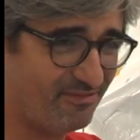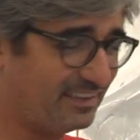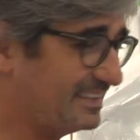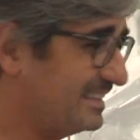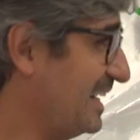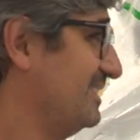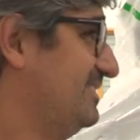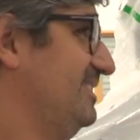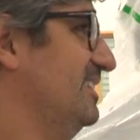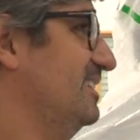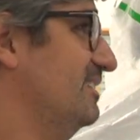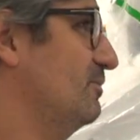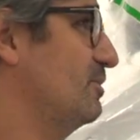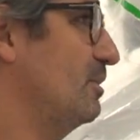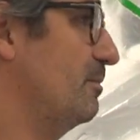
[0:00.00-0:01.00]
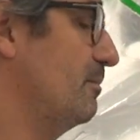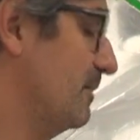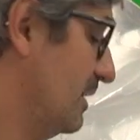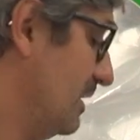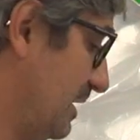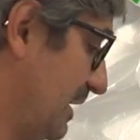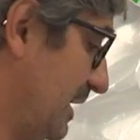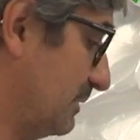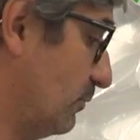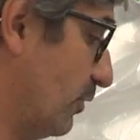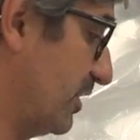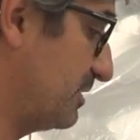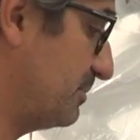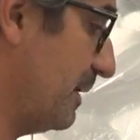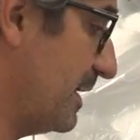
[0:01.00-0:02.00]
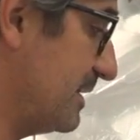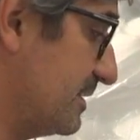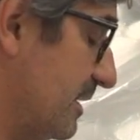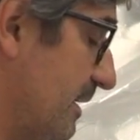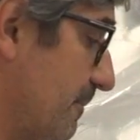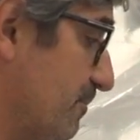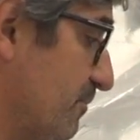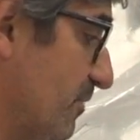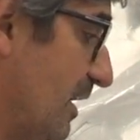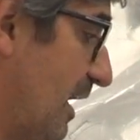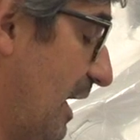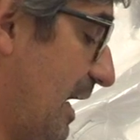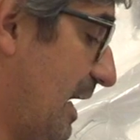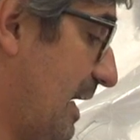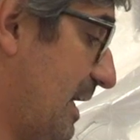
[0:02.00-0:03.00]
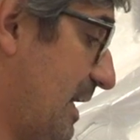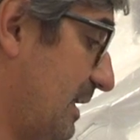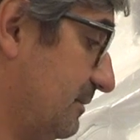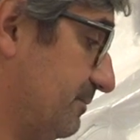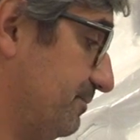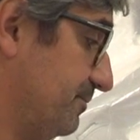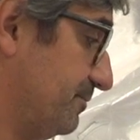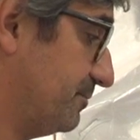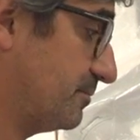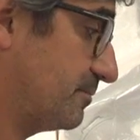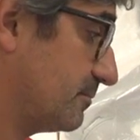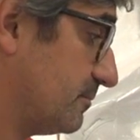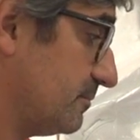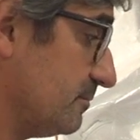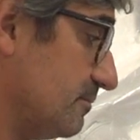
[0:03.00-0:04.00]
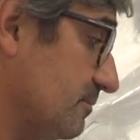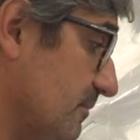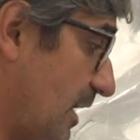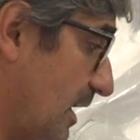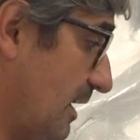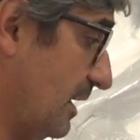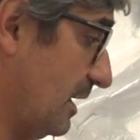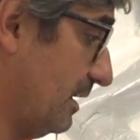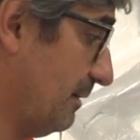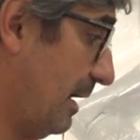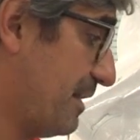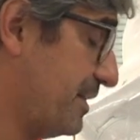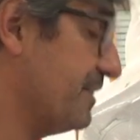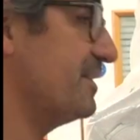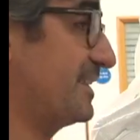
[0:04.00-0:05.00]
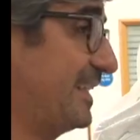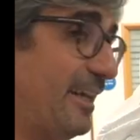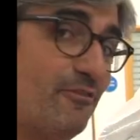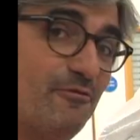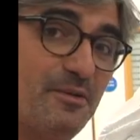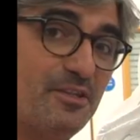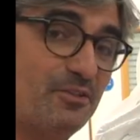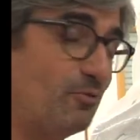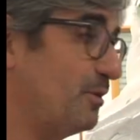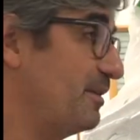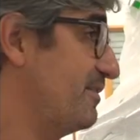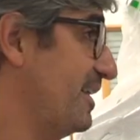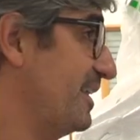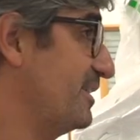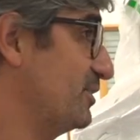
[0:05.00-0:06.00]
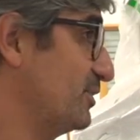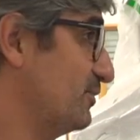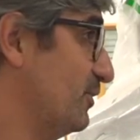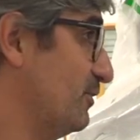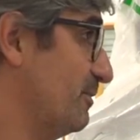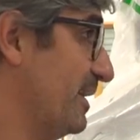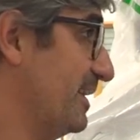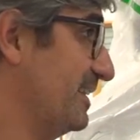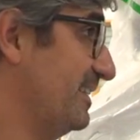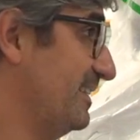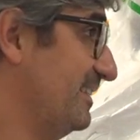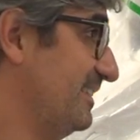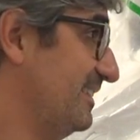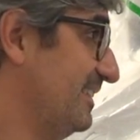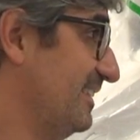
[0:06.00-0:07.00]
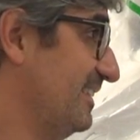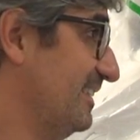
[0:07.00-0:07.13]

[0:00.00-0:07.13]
Fantastic. We'll get more space. And I think this kind of video is really very useful, very